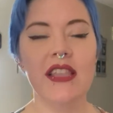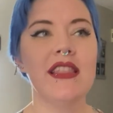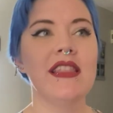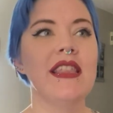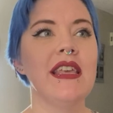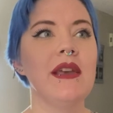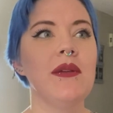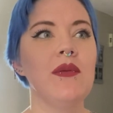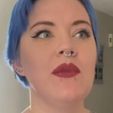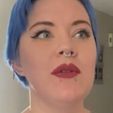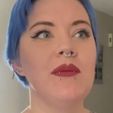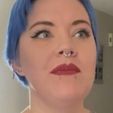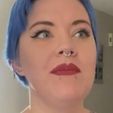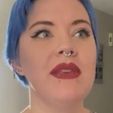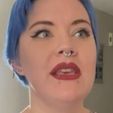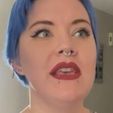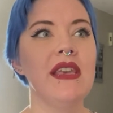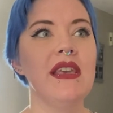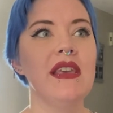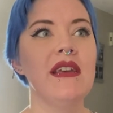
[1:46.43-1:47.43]
they would
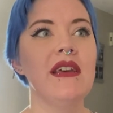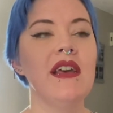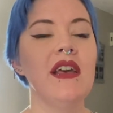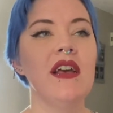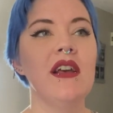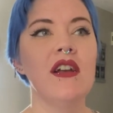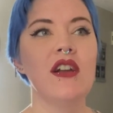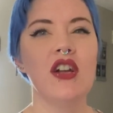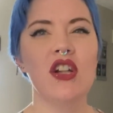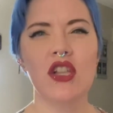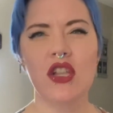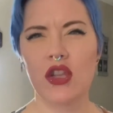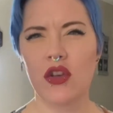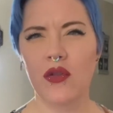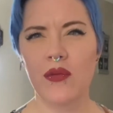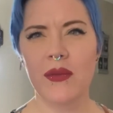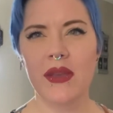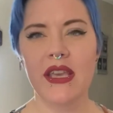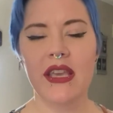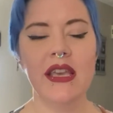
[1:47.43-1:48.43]
be
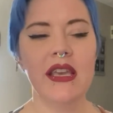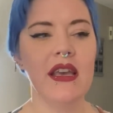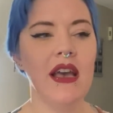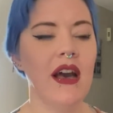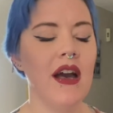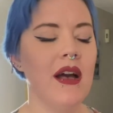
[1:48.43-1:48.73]
gloomy,